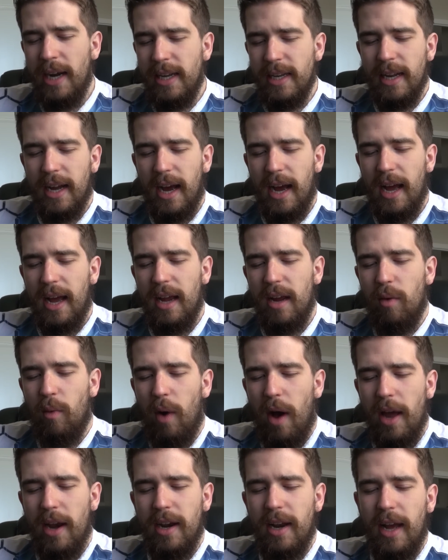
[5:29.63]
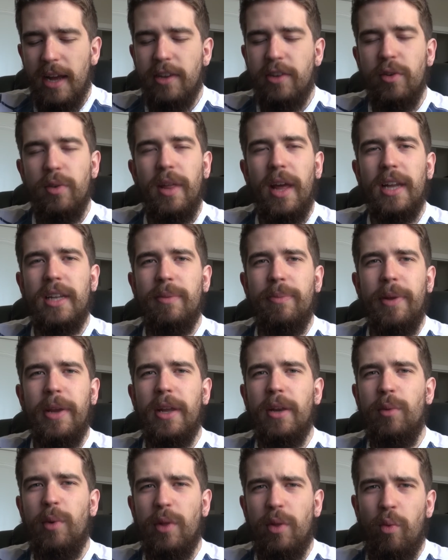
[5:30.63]
did I do that to
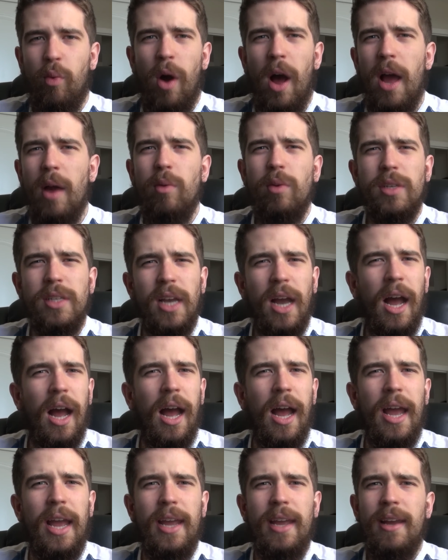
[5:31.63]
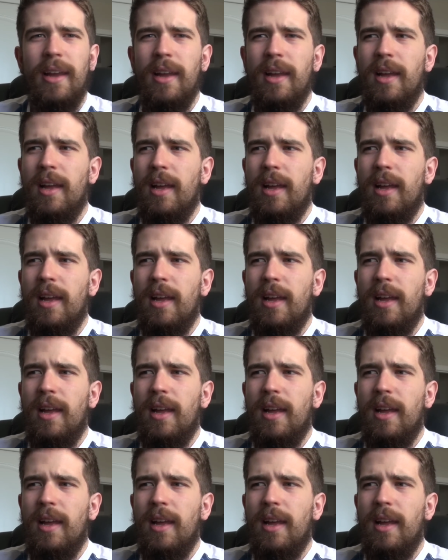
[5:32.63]
begin with? Why was I